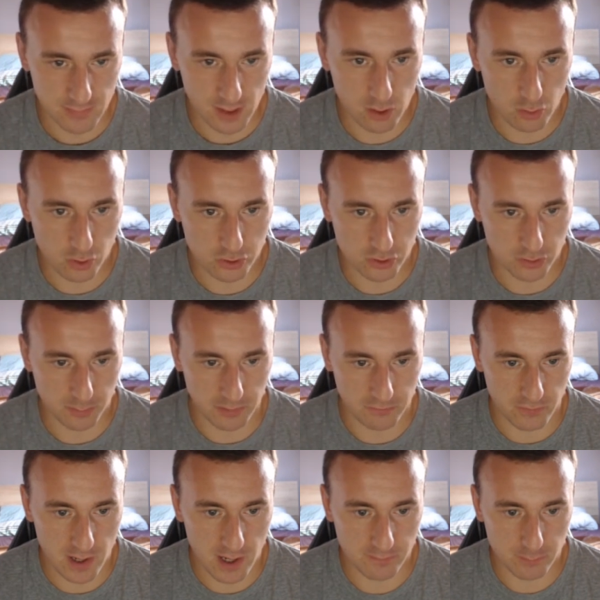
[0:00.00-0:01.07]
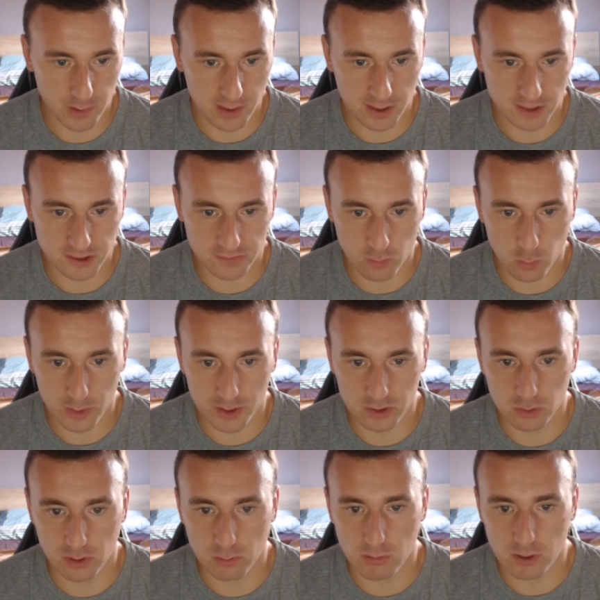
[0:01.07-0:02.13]
a rook to b5 because of queen
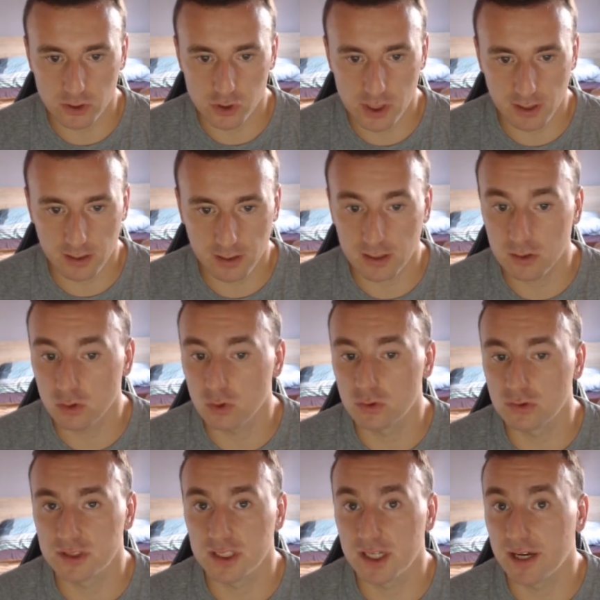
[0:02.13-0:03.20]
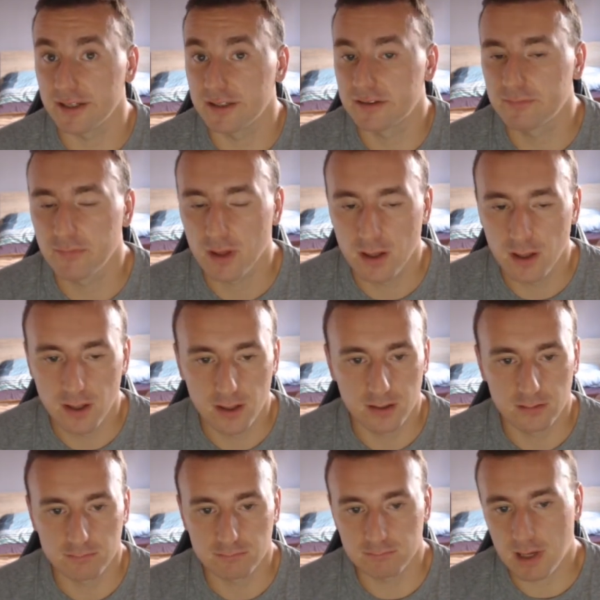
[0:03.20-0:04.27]
to e1 check, and you lose the knight.
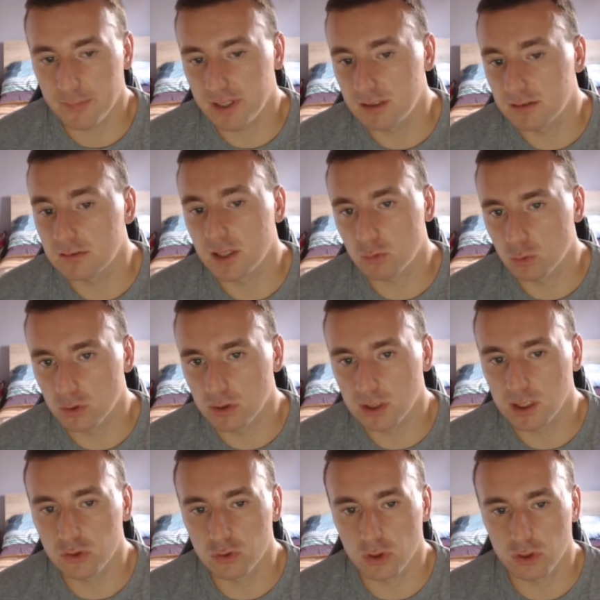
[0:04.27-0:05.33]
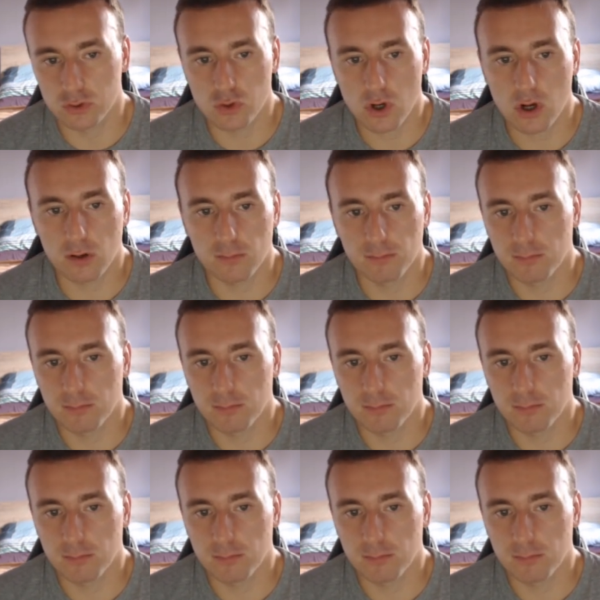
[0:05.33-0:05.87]
I mean, it would lead to a draw,